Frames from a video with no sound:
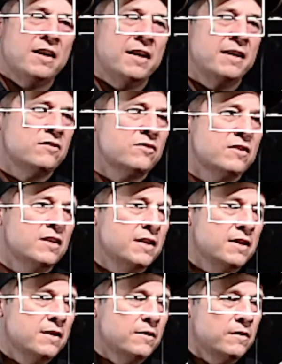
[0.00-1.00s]
lines,
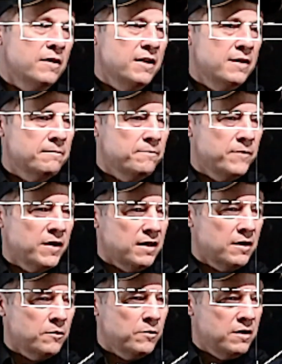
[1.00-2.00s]
right? I can
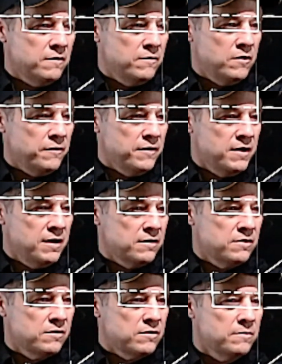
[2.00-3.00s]
get rid of all
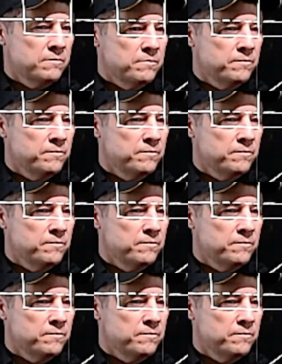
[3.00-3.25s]
this.